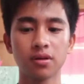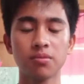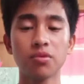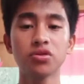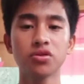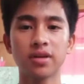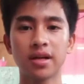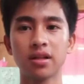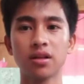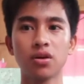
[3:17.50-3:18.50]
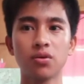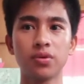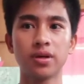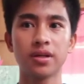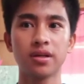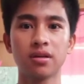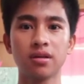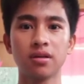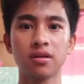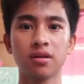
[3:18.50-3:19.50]
emotional,
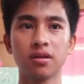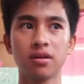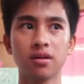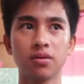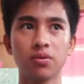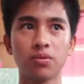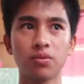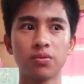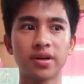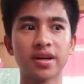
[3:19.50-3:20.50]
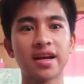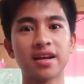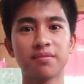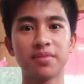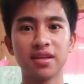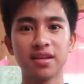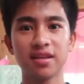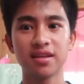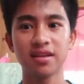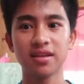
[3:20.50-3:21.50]
wherein we're gonna
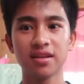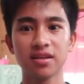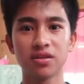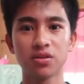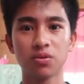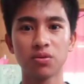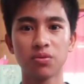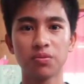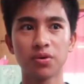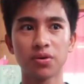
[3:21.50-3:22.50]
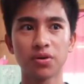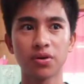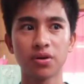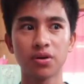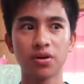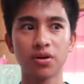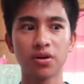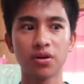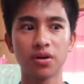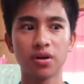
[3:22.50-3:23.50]
be so more
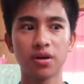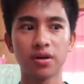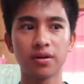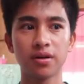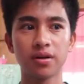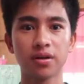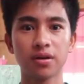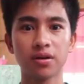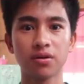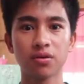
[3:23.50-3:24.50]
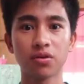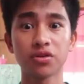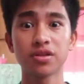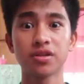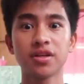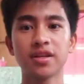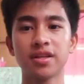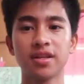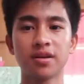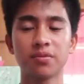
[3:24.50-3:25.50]
uh, concerned
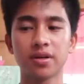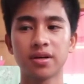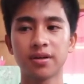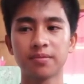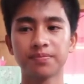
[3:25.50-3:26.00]
in our